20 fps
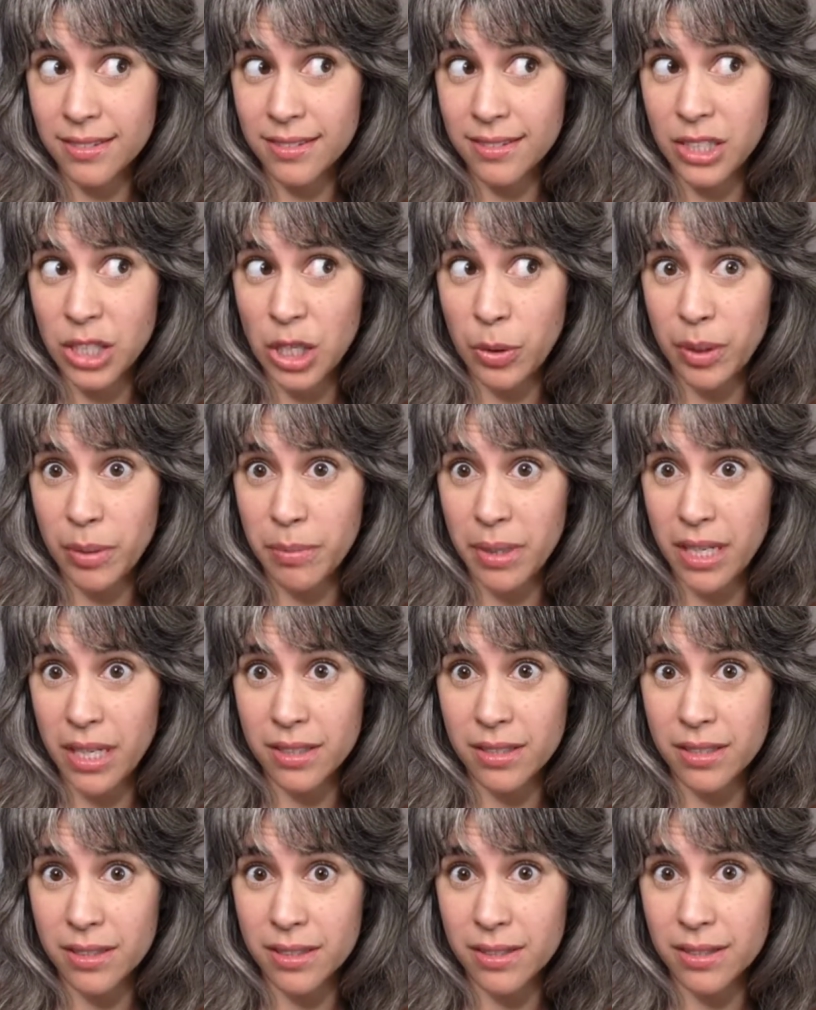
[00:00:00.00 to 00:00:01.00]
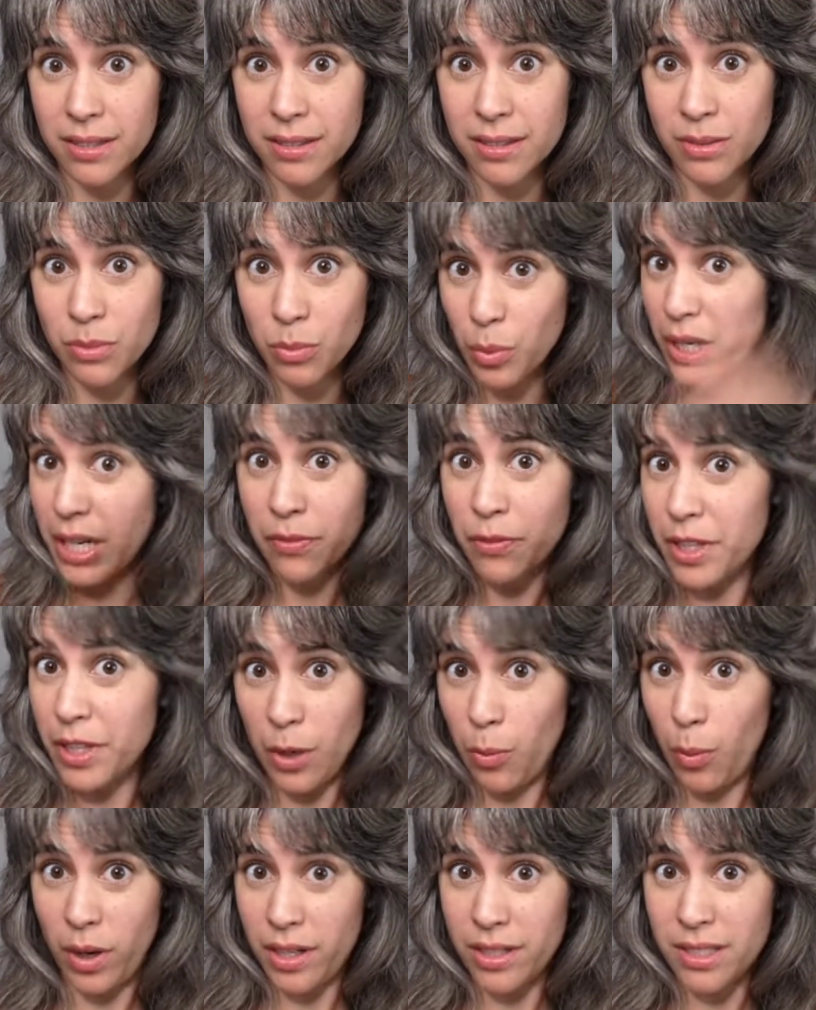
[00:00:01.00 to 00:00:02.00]
So it means whatever
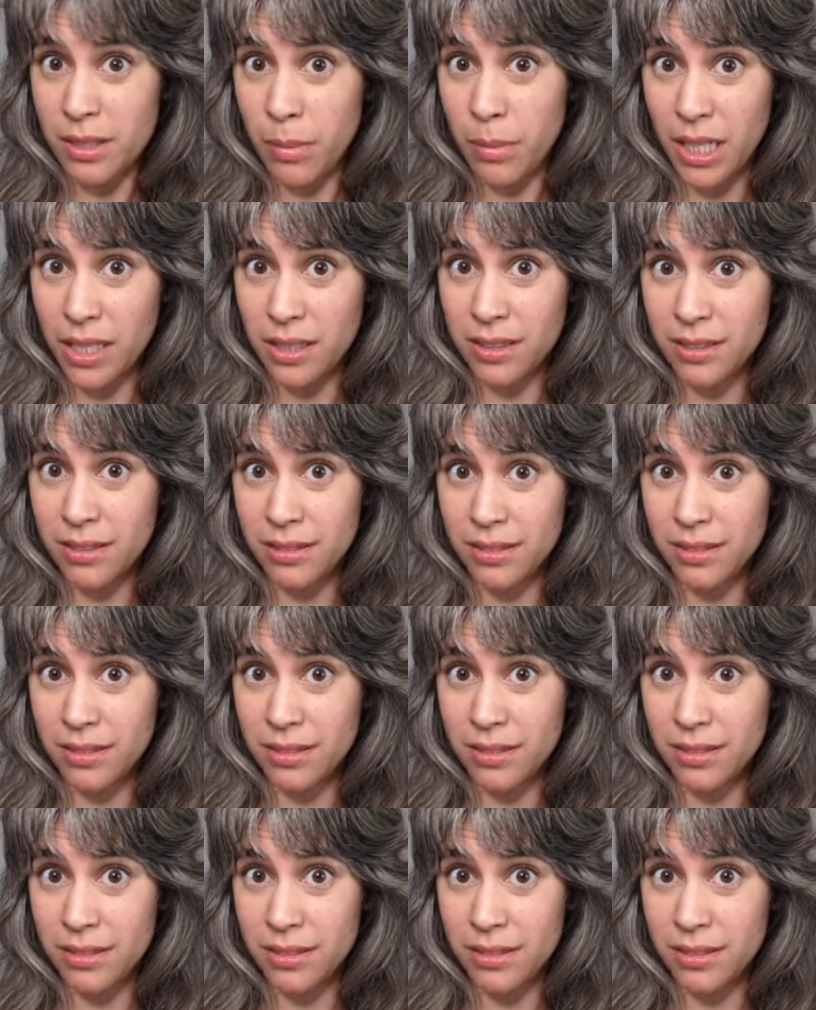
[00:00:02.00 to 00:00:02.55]
they want it to mean.